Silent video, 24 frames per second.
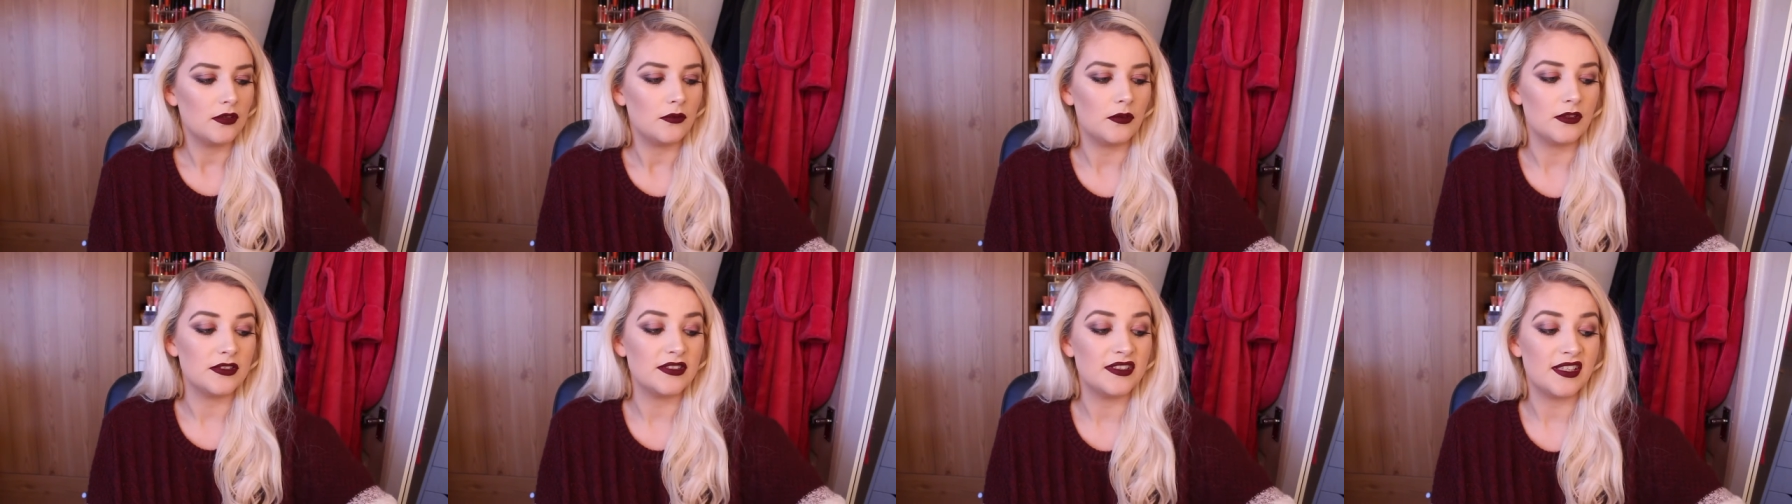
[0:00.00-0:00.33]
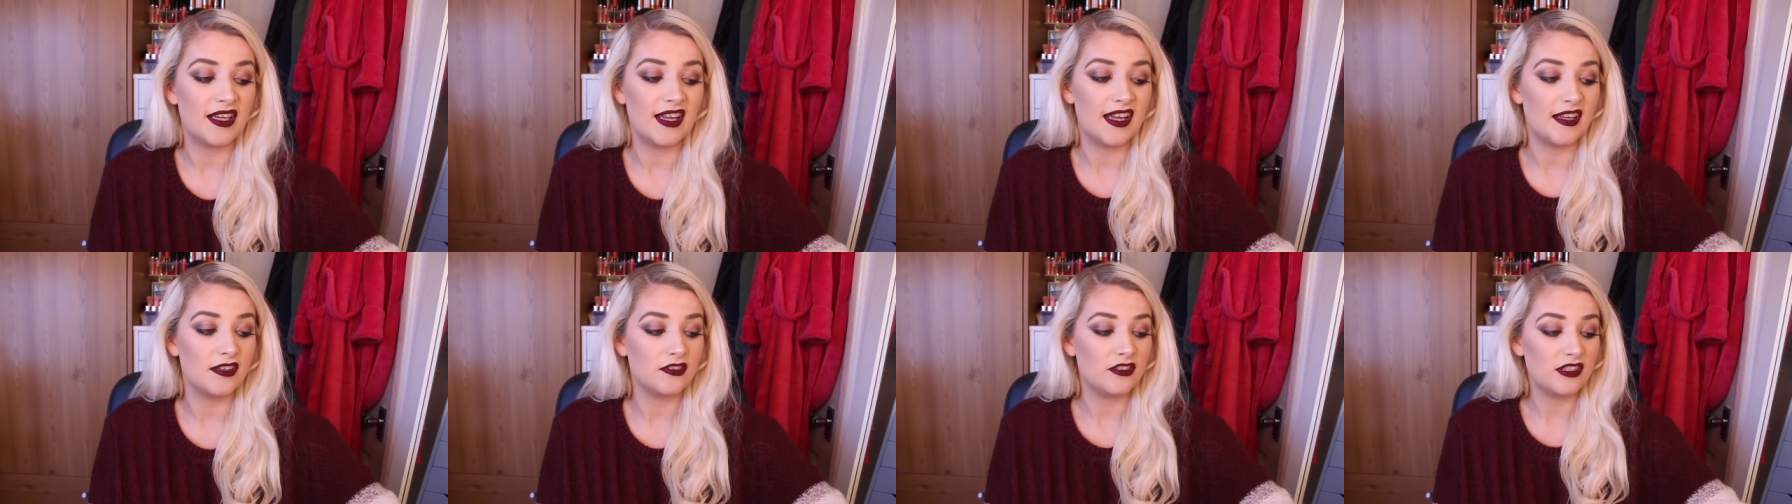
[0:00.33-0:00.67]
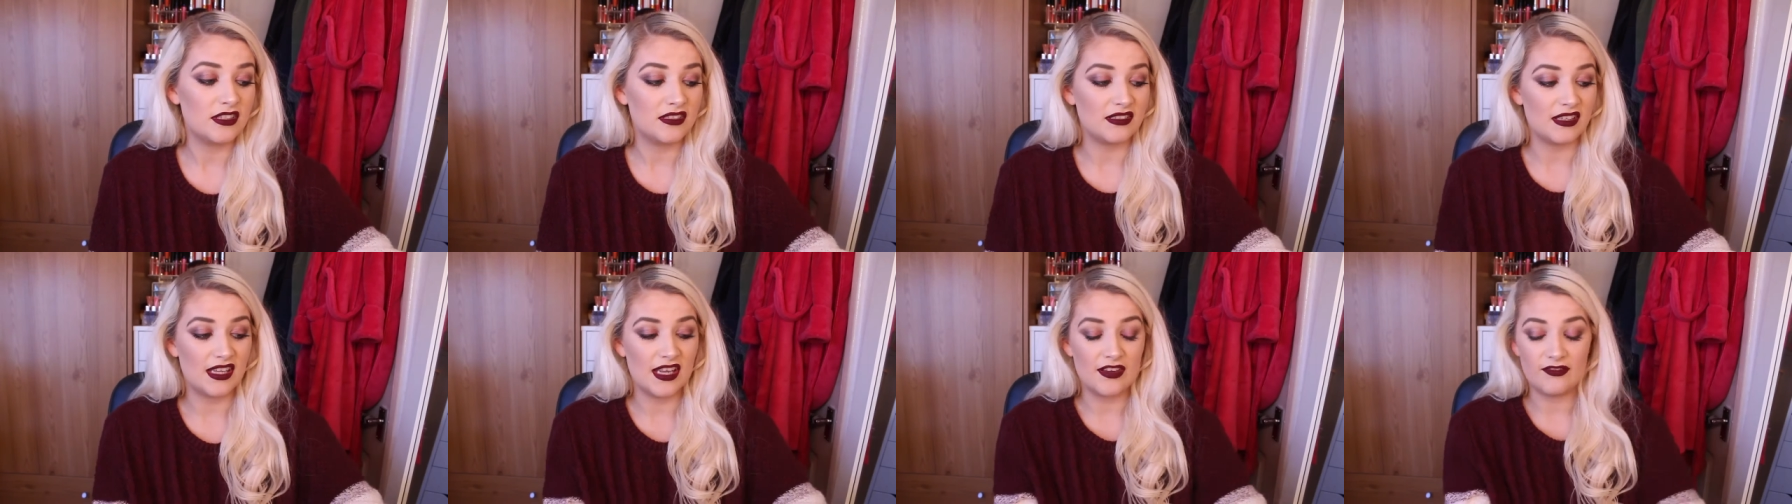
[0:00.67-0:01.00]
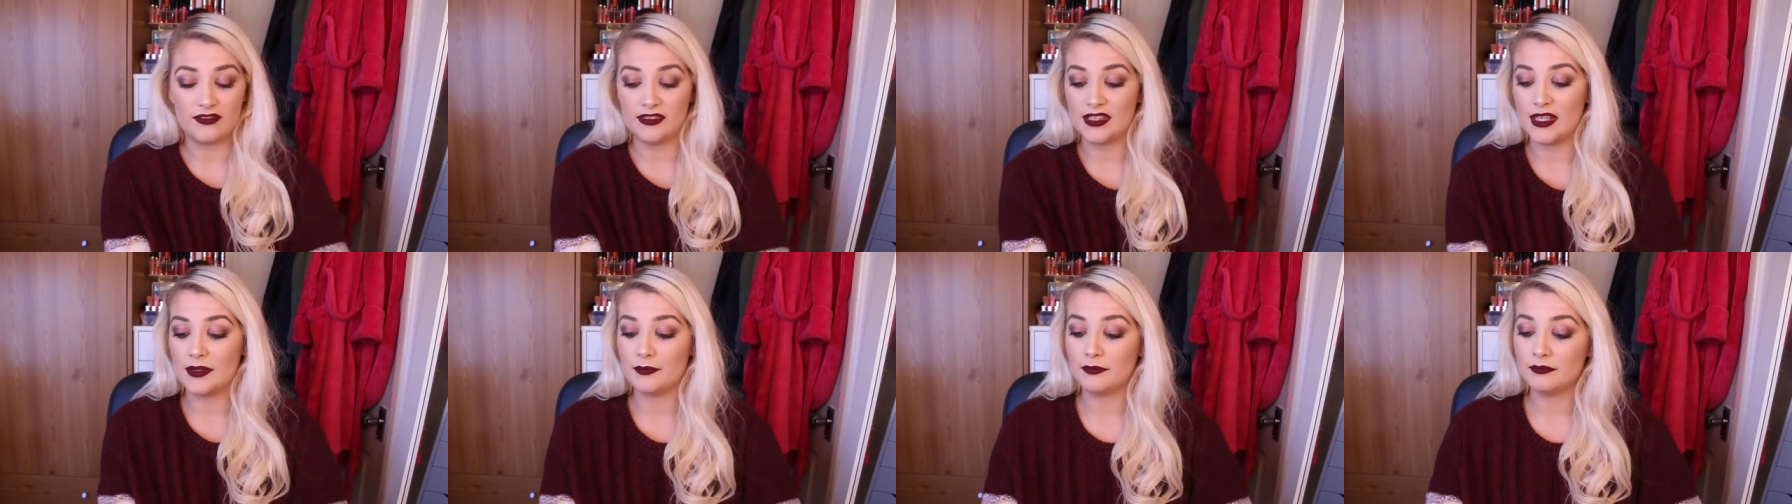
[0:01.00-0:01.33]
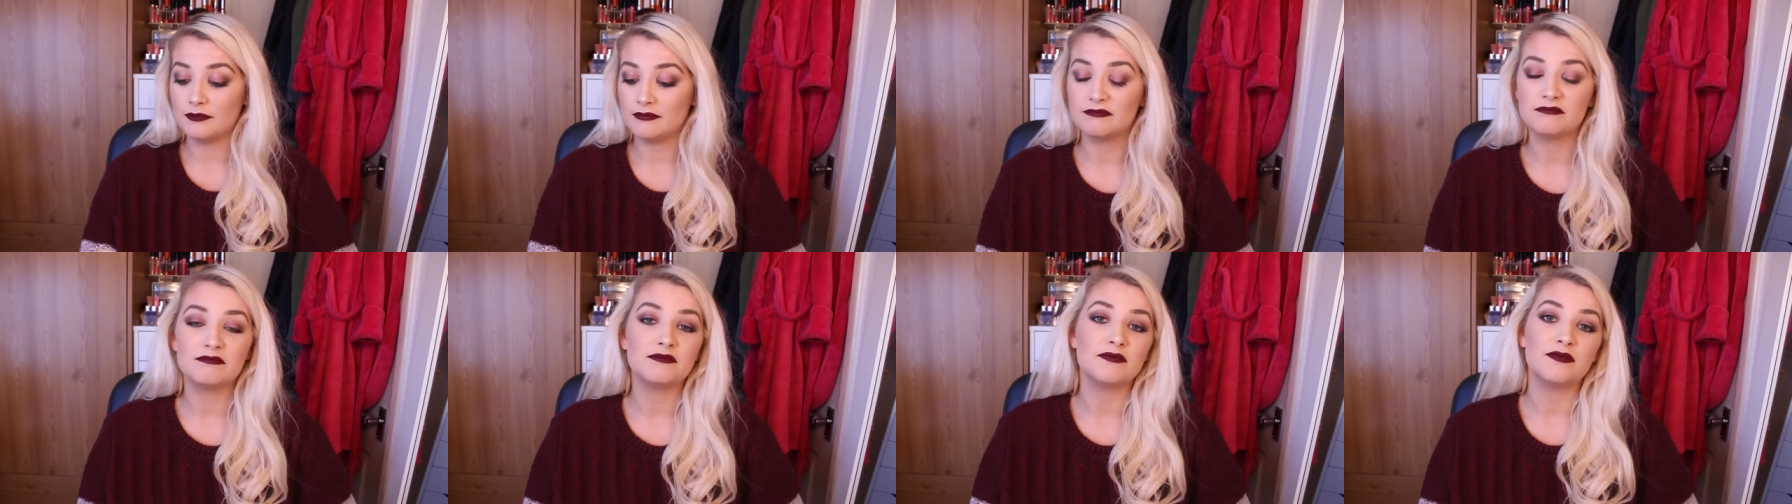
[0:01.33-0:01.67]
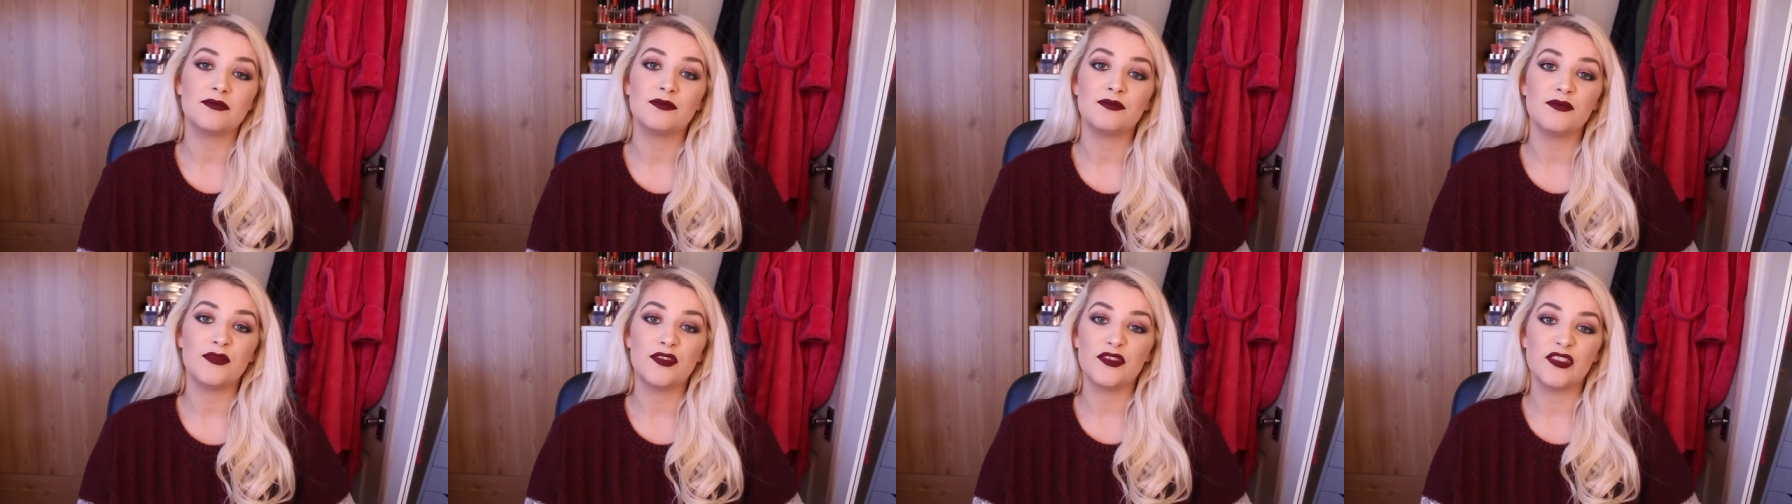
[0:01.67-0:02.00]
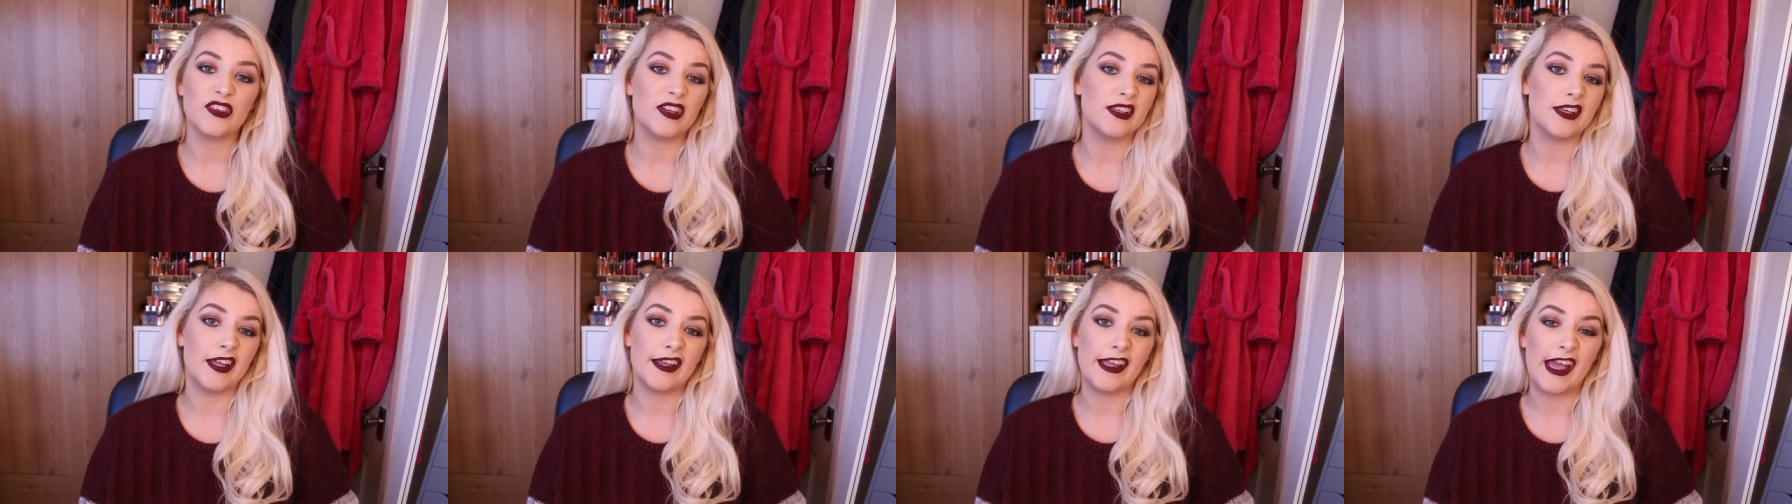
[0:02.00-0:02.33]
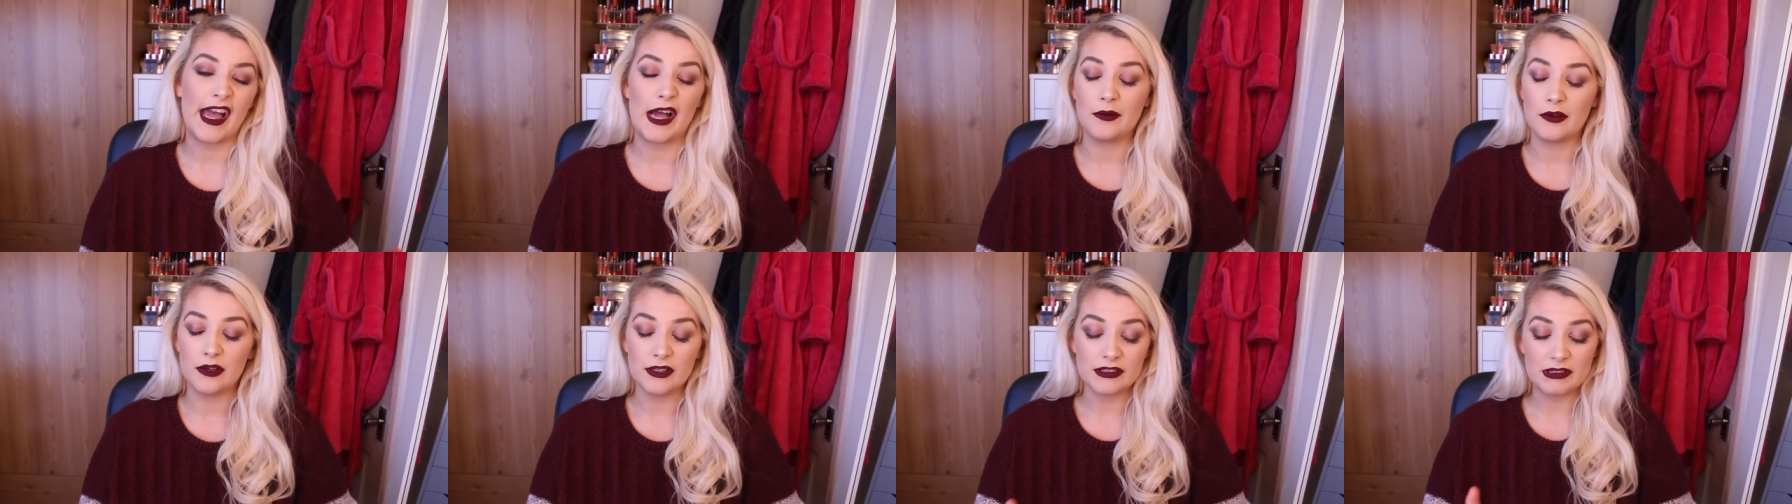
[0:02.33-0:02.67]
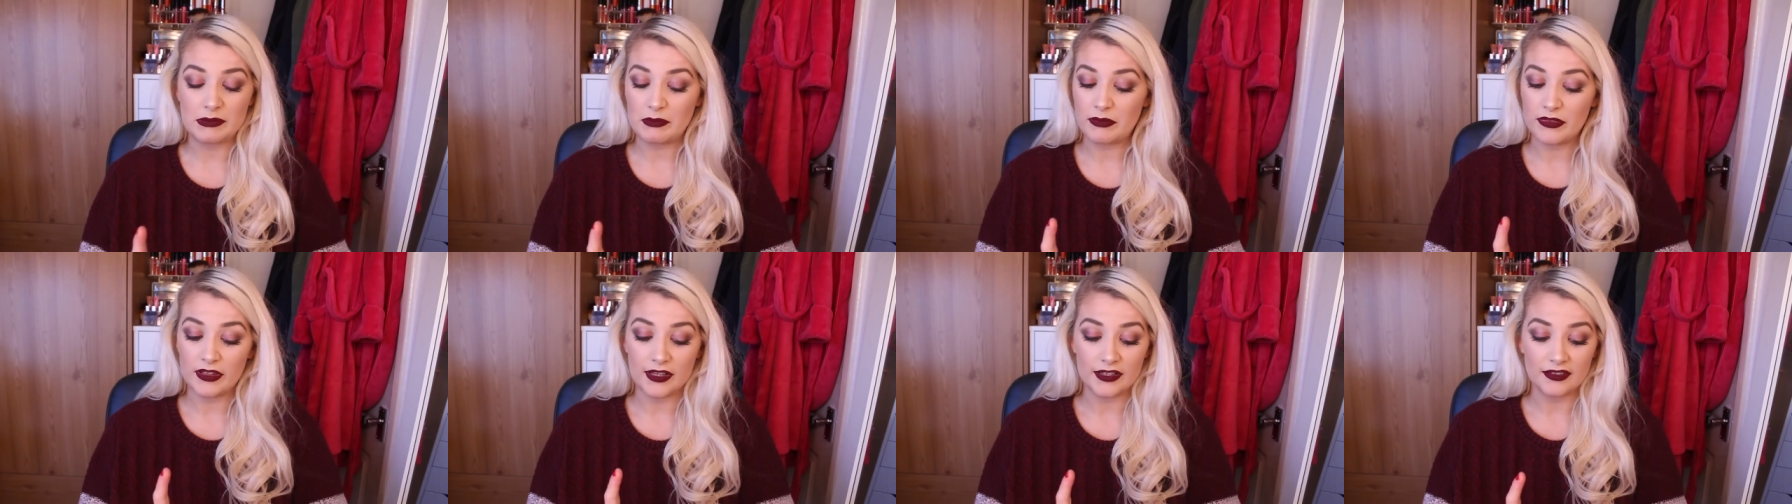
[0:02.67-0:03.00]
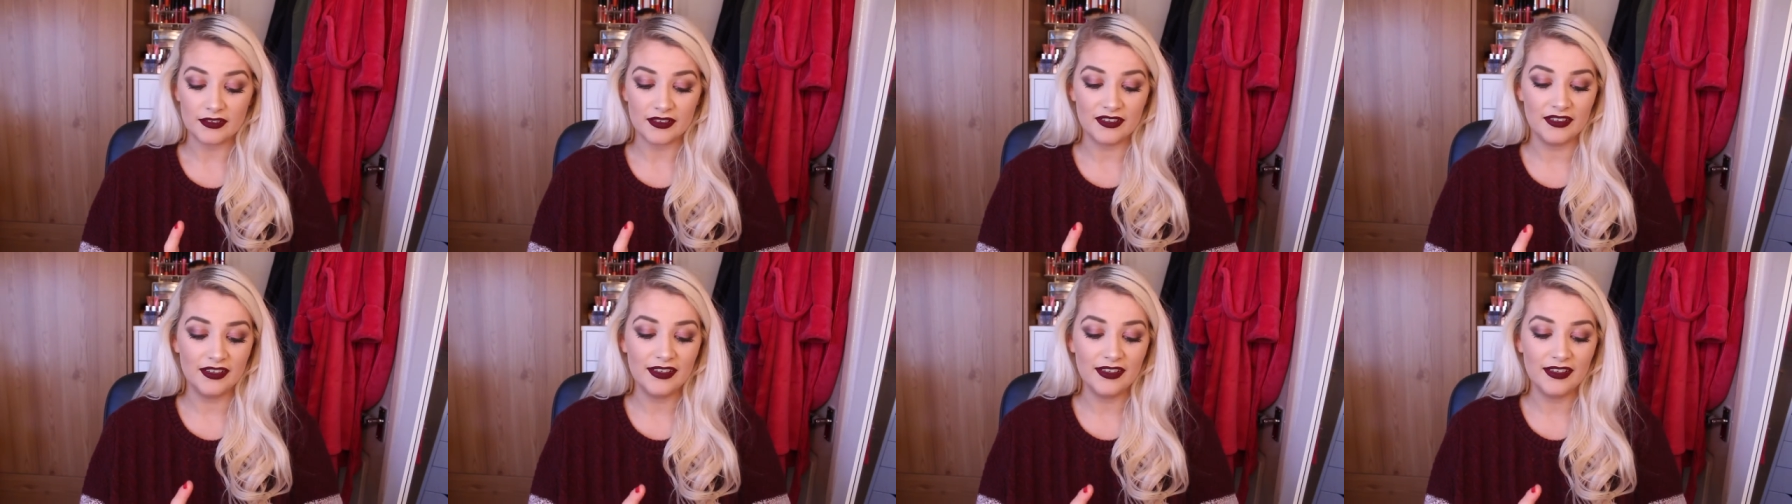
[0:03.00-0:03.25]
Once again, just saving them for a night out or something.